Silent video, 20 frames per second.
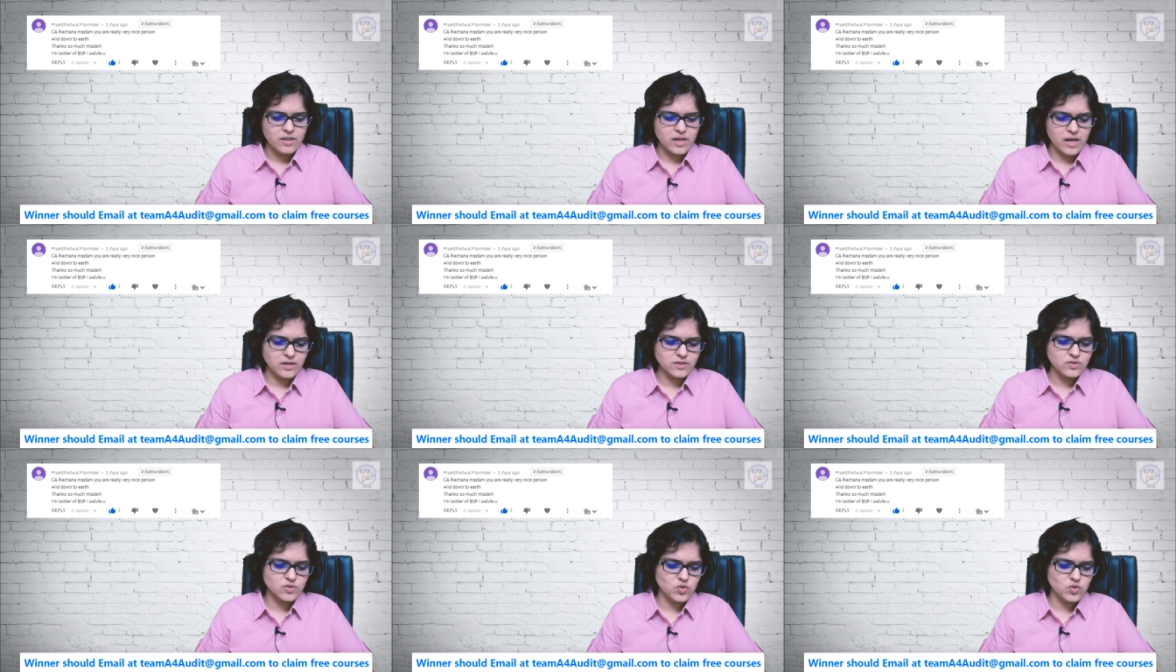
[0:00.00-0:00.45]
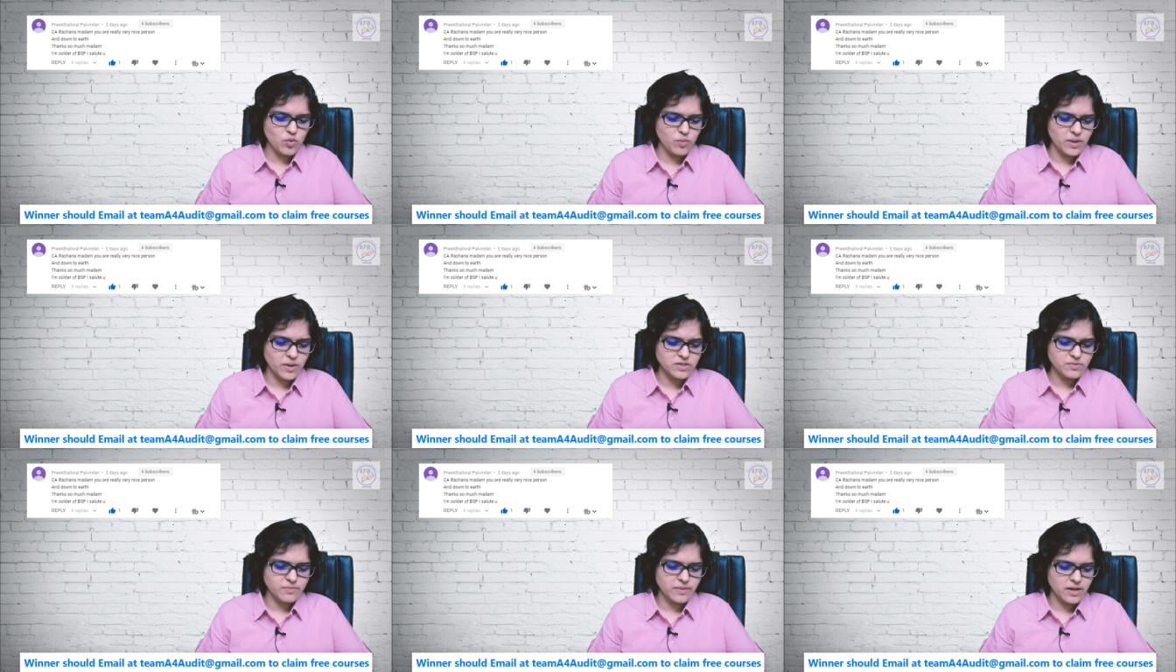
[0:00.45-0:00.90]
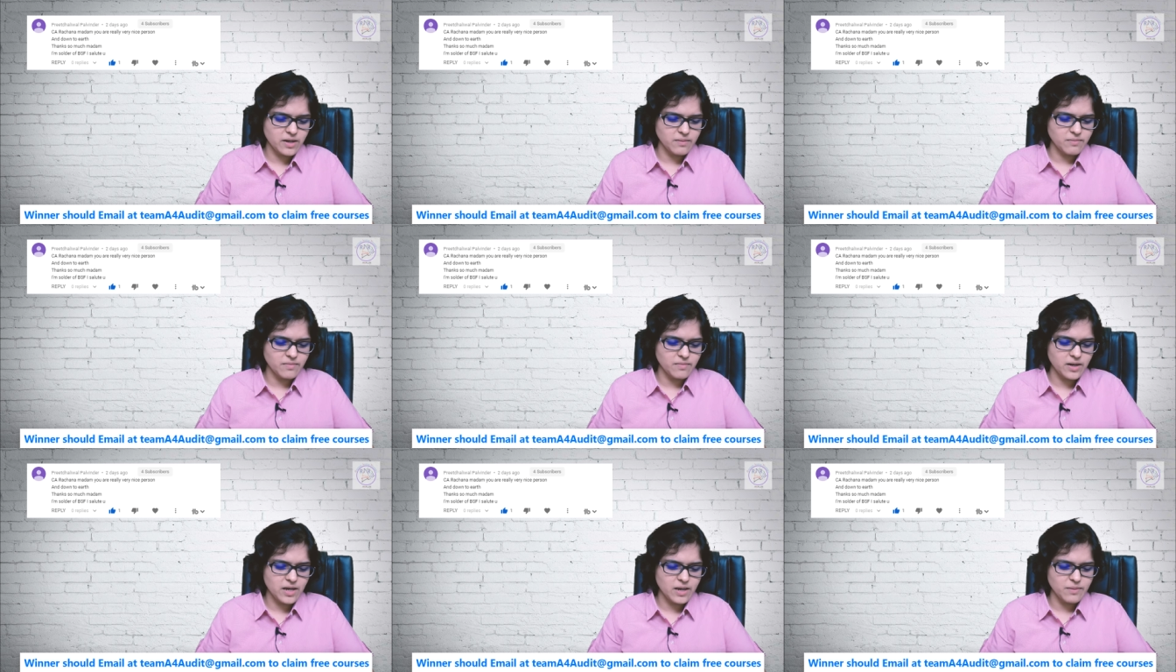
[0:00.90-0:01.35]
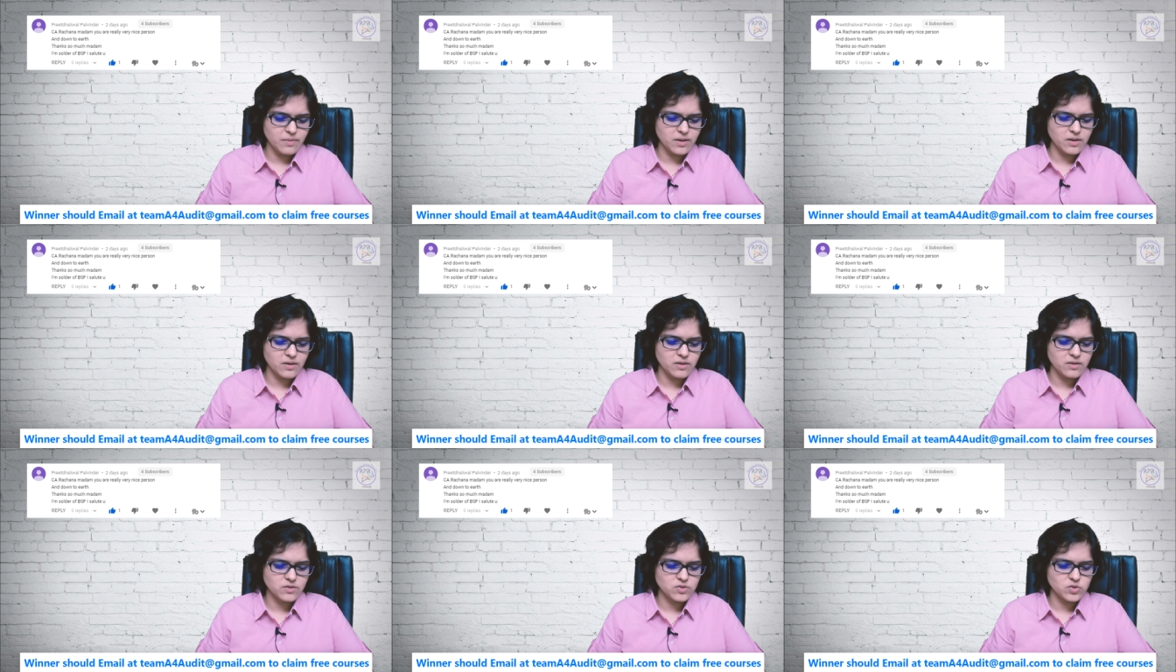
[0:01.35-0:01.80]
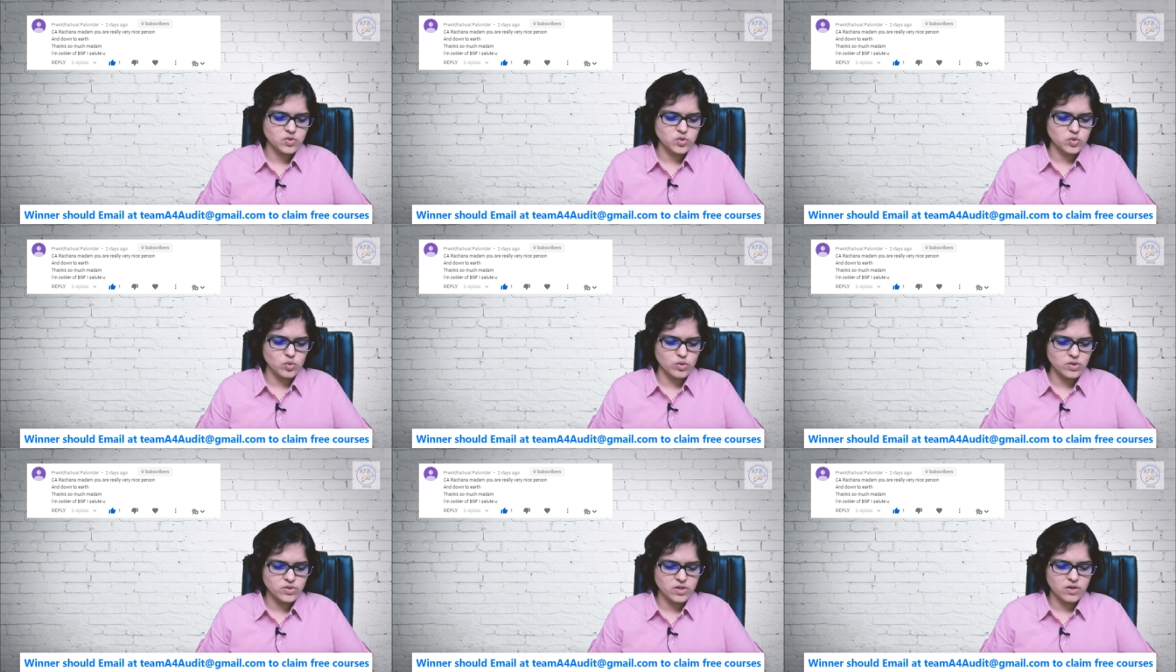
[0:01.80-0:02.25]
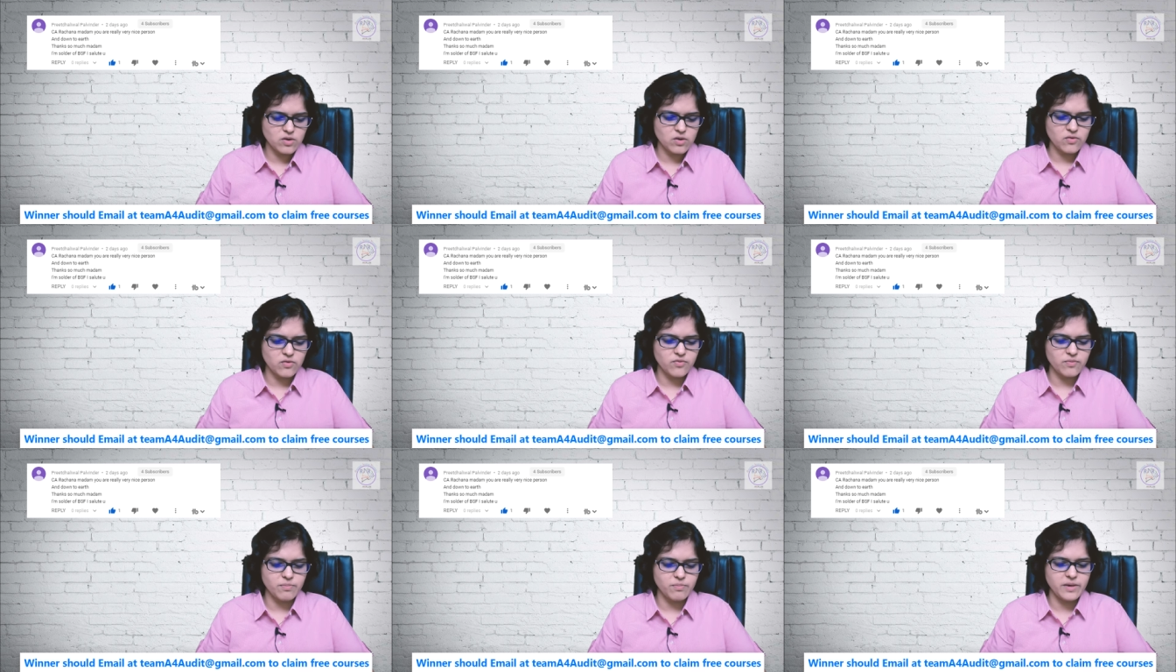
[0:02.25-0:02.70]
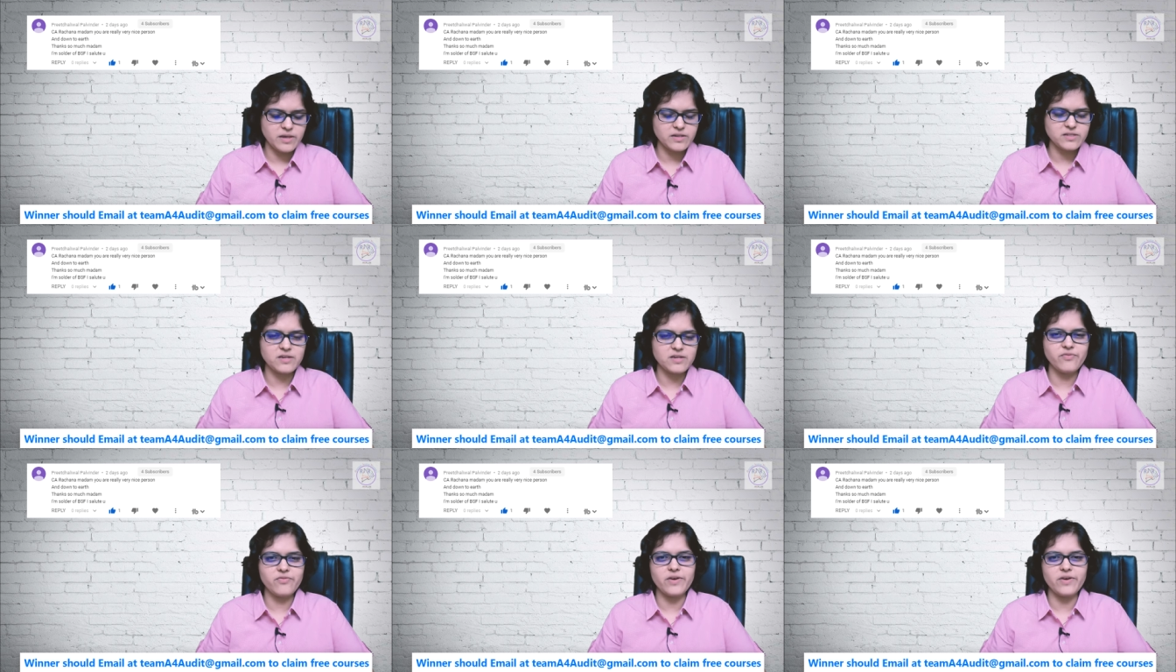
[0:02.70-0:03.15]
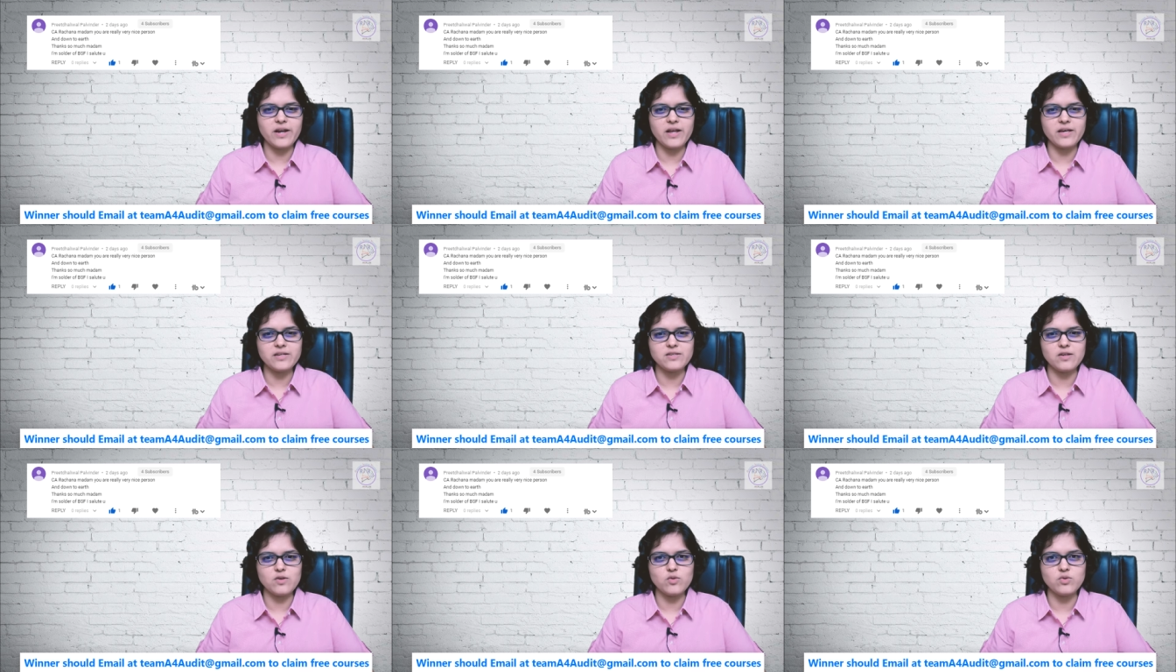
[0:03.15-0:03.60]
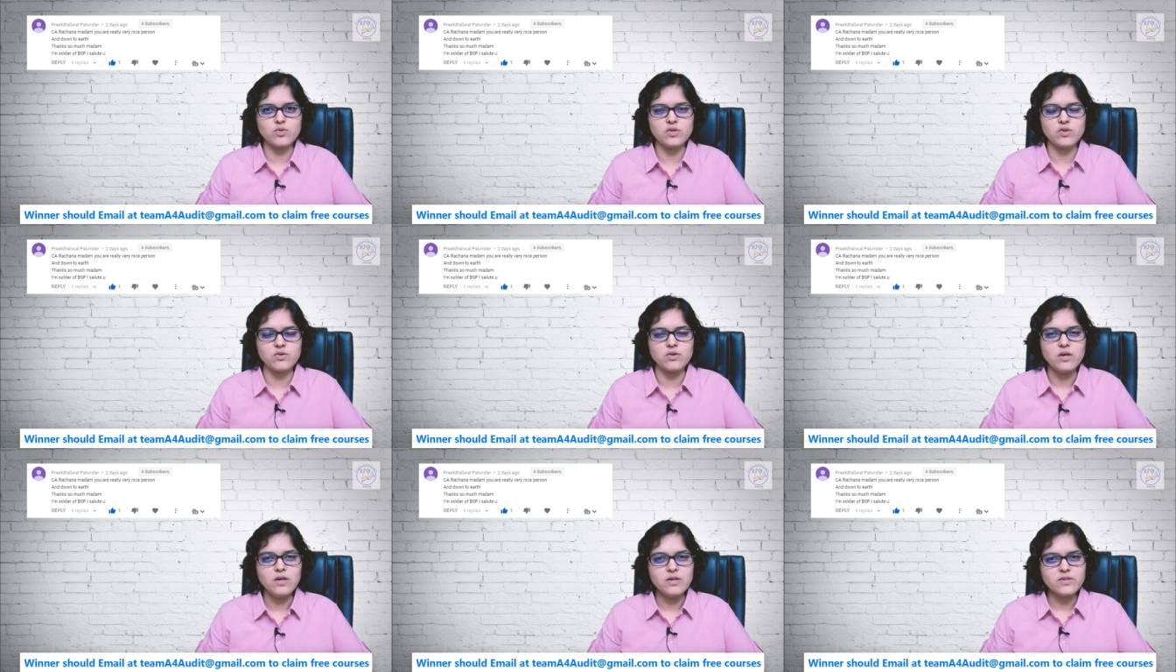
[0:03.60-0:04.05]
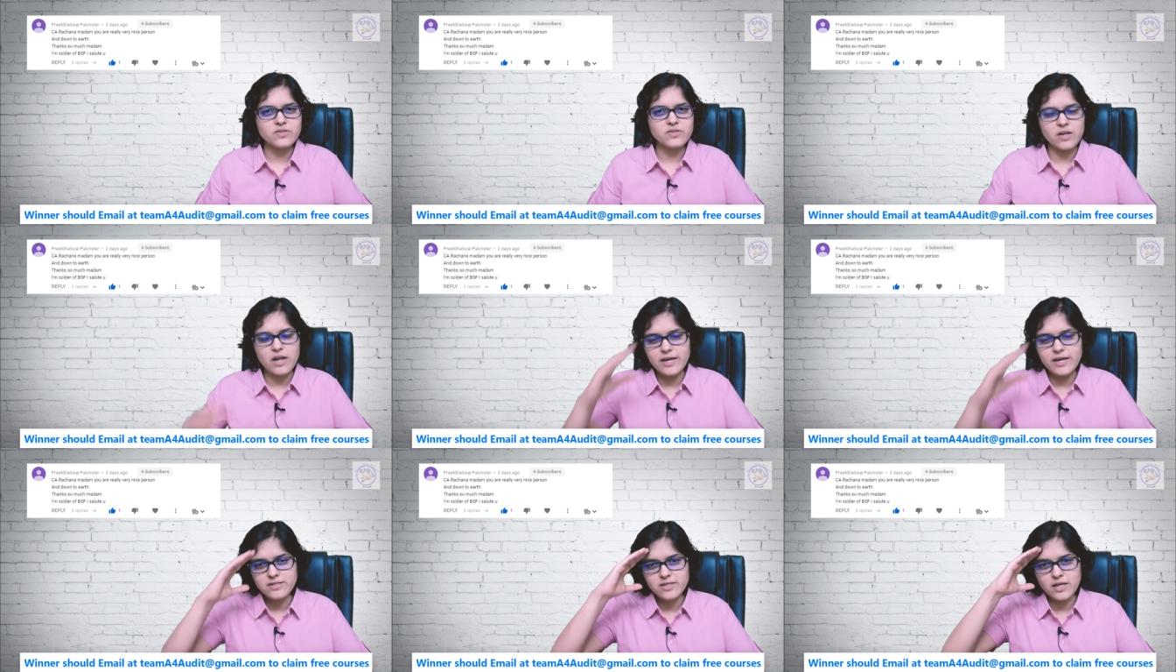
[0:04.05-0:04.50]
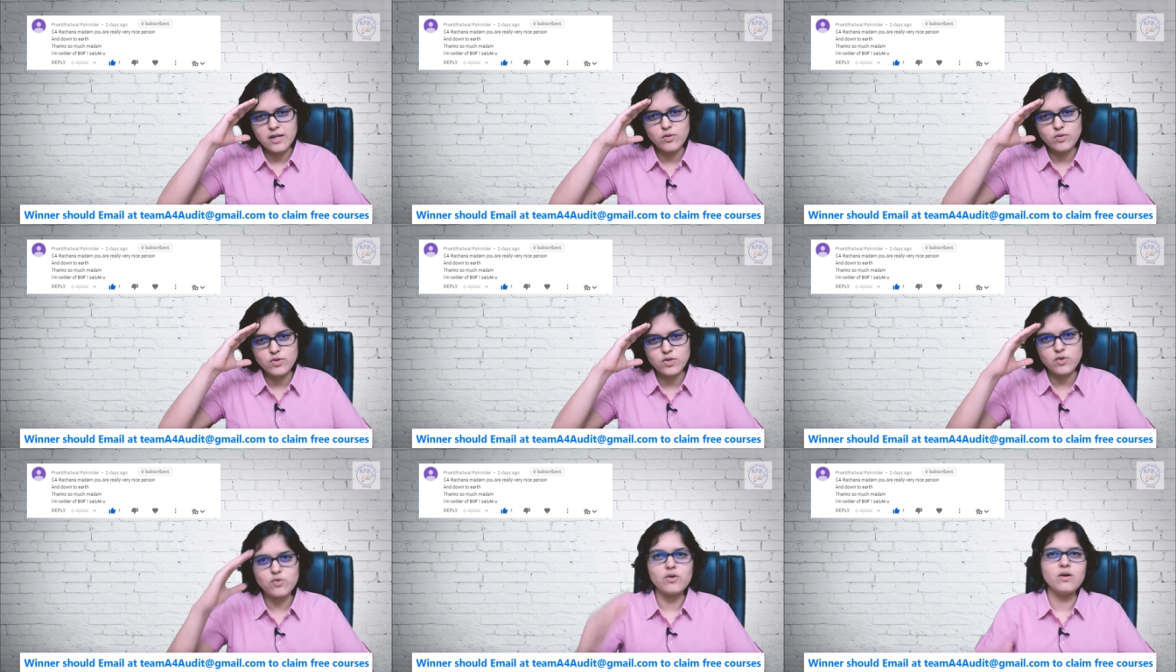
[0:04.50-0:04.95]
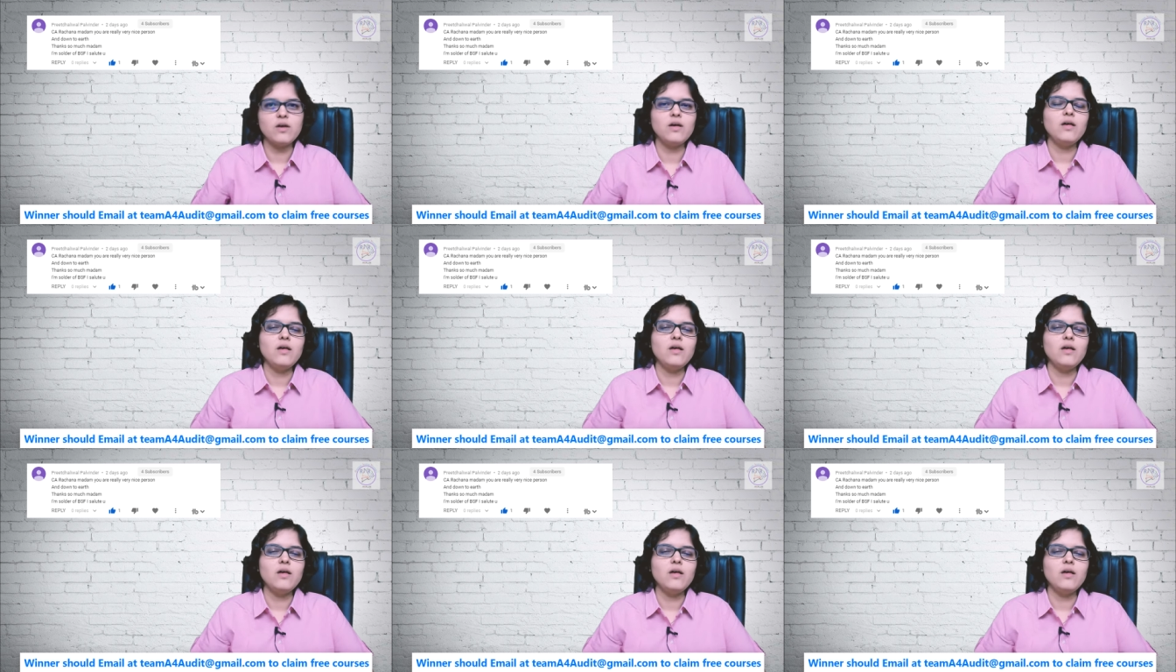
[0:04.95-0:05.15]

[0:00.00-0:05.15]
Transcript: Thanks so much madam. I'm a soldier of B S F and I salute you. Sir, I salute you.